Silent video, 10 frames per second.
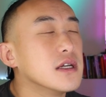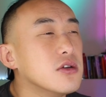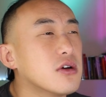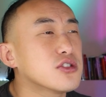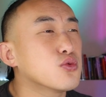you
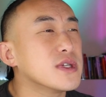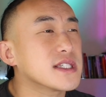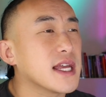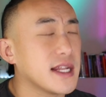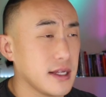also risk
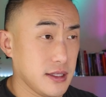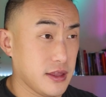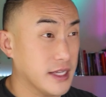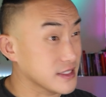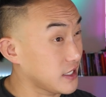getting
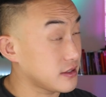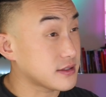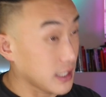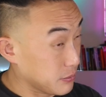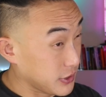things like
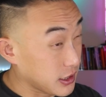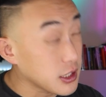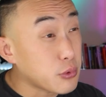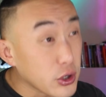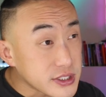
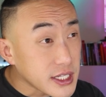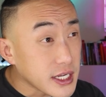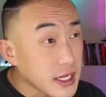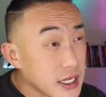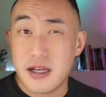salmonella
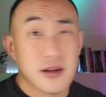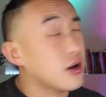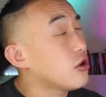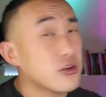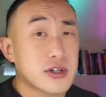poisoning and
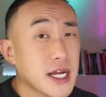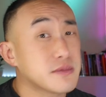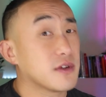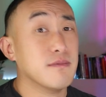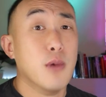other
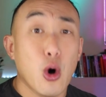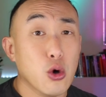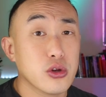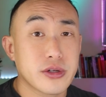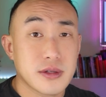types of
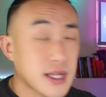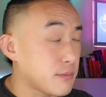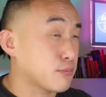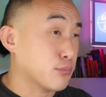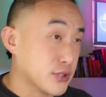mold
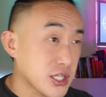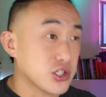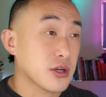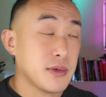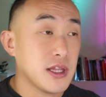that
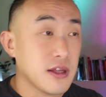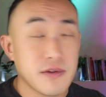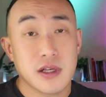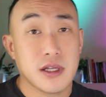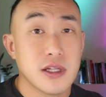potentially could be
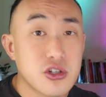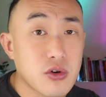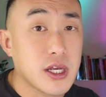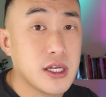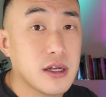living in the
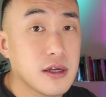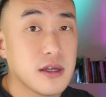drain.